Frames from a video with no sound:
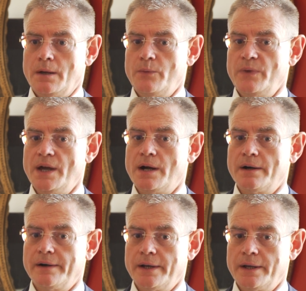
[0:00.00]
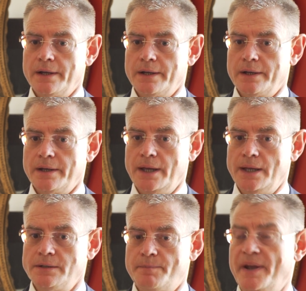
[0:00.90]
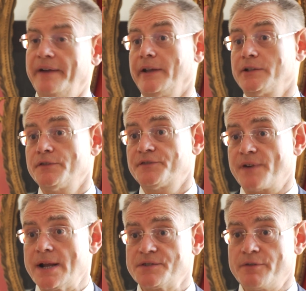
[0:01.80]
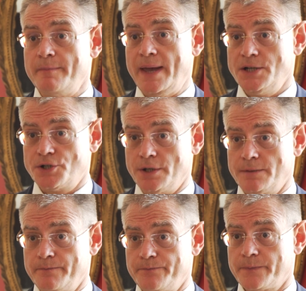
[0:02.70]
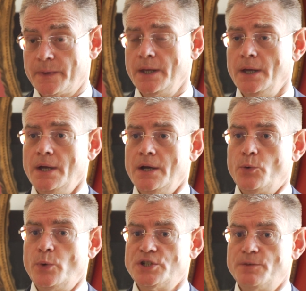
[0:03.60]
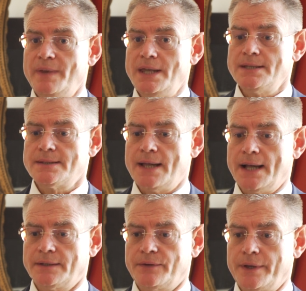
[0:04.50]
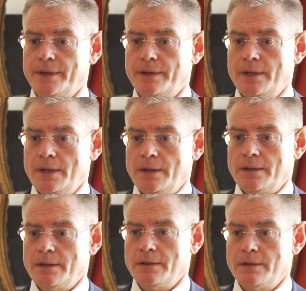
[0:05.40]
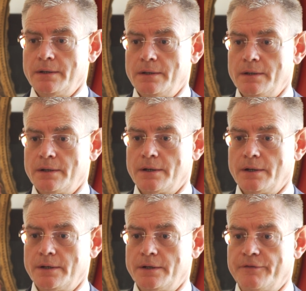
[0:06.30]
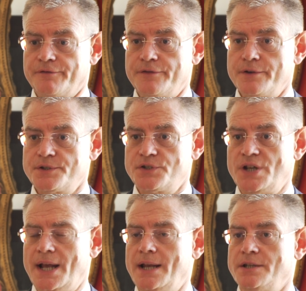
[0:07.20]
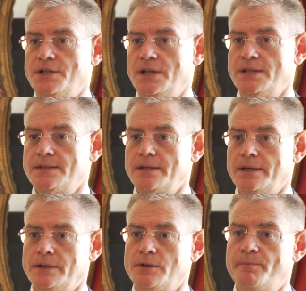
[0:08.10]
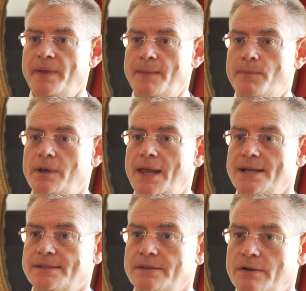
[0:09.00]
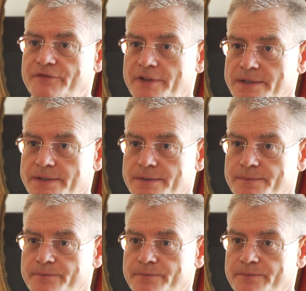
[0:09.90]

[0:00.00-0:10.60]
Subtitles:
We are in the period of transformation, which means that the first challenge is the paperless office.